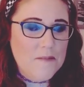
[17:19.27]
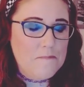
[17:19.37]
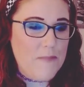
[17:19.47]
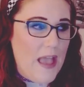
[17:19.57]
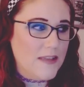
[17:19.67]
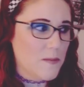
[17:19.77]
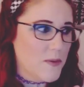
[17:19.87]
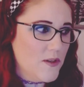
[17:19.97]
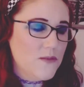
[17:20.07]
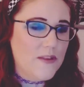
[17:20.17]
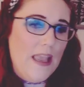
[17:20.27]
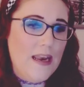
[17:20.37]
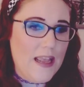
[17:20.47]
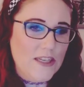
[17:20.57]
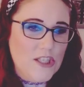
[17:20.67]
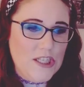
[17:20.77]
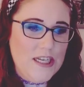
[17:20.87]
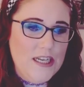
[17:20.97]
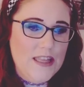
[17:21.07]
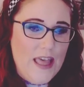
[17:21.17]
as a person with
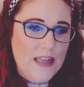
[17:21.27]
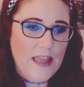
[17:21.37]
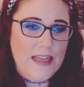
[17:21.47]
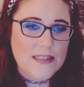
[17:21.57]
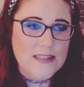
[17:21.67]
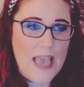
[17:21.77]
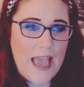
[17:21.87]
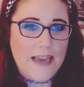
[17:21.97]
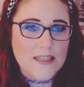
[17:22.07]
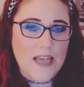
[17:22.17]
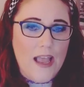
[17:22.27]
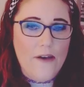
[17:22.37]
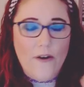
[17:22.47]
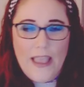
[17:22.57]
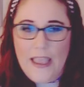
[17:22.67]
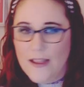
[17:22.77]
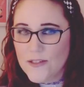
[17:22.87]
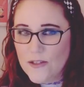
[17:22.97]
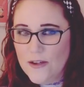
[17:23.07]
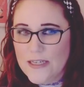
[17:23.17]
ADHD that likes tactile,
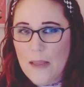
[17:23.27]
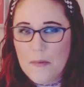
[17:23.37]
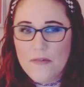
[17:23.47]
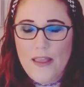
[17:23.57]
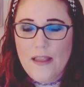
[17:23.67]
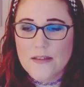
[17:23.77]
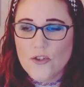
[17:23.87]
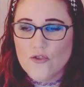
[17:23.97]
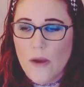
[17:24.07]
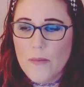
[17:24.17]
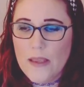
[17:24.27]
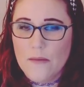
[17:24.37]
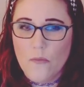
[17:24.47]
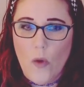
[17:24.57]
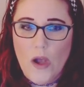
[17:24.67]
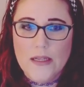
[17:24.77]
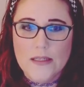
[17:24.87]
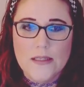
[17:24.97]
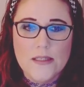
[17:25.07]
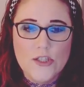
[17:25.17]
hands-on type of things, drumming
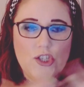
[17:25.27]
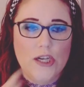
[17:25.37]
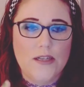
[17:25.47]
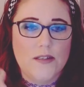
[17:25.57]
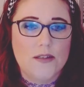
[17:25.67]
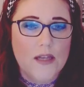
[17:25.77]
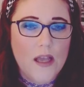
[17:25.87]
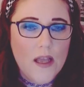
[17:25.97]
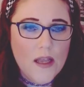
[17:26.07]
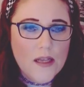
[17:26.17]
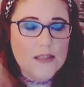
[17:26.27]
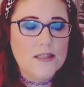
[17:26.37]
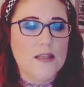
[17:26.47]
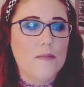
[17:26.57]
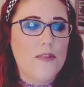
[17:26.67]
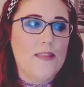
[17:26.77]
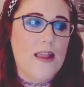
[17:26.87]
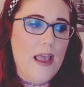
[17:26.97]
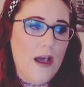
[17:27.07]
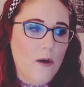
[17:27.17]
was just something that
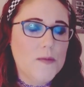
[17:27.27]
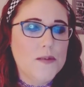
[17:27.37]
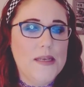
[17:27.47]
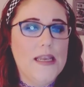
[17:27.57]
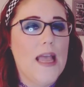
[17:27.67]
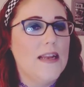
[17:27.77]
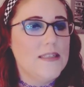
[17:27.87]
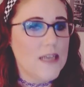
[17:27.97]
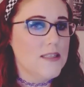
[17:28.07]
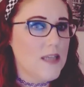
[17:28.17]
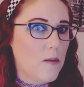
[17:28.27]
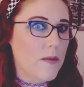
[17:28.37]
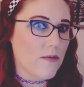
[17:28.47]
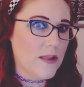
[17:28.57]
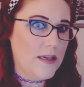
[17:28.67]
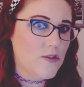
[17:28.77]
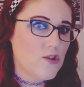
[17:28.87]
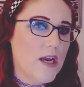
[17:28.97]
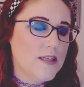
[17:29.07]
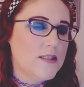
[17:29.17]
helped me, and it does help me relieve
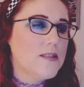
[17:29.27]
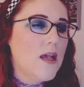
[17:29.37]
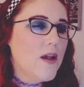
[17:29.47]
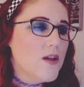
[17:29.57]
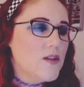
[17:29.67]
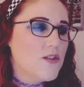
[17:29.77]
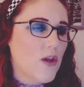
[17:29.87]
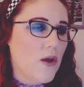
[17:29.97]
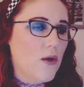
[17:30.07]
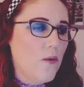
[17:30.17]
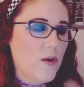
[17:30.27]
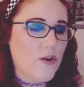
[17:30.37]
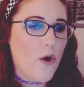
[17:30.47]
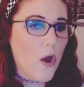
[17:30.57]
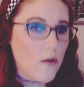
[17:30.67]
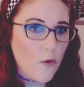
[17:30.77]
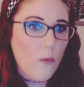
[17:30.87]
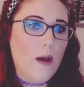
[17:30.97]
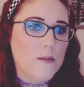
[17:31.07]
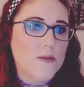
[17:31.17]
stress. So when you're
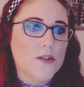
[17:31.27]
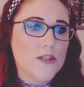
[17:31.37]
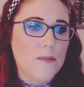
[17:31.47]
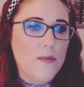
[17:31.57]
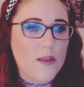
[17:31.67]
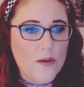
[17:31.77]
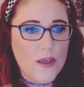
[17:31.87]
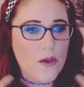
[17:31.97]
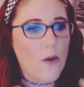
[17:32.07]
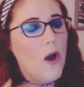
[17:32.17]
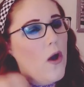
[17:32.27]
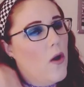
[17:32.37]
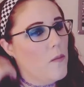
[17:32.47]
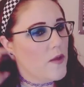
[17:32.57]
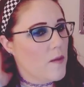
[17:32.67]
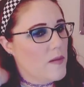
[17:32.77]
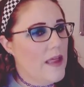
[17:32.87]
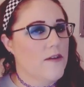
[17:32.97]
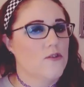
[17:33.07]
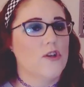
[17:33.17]
overwhelmed or something, you can go home, you can play
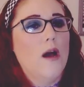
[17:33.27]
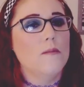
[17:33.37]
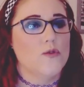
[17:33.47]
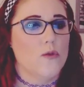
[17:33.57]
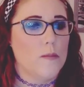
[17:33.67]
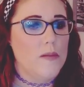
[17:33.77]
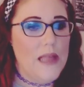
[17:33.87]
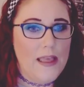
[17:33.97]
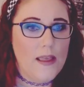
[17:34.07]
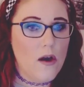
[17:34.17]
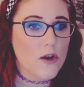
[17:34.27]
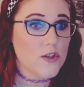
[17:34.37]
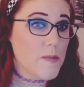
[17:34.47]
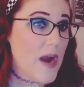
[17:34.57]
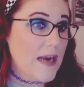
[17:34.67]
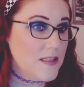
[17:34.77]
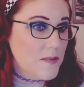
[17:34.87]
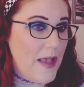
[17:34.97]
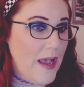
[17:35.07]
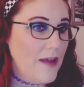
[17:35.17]
your drums or play on your practice
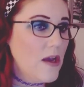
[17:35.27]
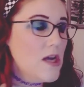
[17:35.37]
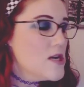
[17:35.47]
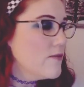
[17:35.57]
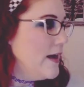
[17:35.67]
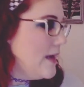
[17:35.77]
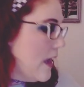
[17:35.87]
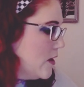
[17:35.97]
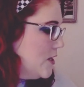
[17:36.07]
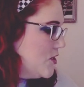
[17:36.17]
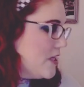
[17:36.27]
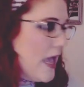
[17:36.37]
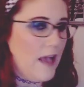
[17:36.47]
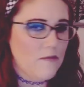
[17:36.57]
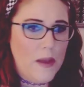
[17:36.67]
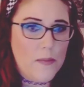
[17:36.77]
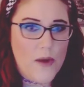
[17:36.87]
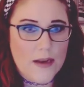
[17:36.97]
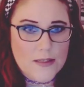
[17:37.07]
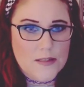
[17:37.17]
pad. Right now I just have my
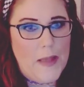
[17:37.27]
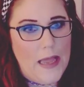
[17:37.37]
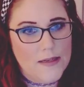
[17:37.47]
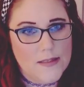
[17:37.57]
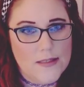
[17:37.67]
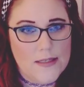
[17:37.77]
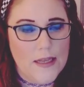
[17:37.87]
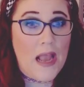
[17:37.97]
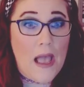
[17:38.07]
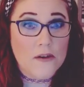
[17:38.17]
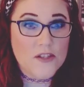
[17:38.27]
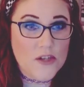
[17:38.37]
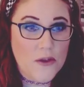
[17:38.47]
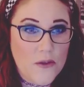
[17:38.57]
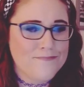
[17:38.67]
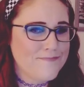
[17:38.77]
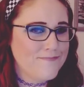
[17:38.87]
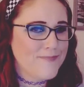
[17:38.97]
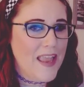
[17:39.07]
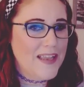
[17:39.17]
practice pad and sticks. I'll show you.
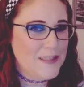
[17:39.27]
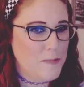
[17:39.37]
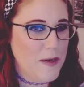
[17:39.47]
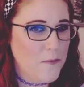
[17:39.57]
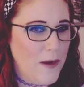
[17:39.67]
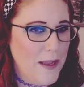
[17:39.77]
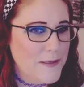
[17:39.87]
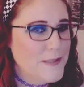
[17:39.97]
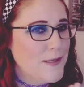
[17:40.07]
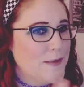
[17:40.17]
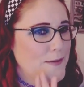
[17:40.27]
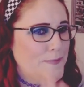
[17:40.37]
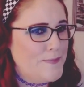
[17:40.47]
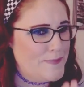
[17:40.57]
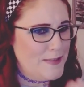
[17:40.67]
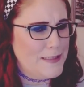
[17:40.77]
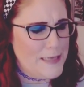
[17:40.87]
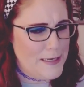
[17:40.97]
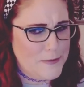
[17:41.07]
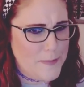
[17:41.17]
It's been a while since I
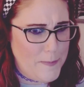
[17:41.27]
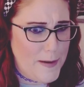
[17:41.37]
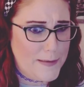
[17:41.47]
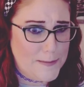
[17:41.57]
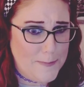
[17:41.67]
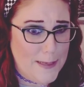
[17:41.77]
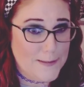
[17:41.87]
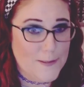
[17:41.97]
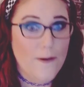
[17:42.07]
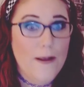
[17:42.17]
used my practice pad, so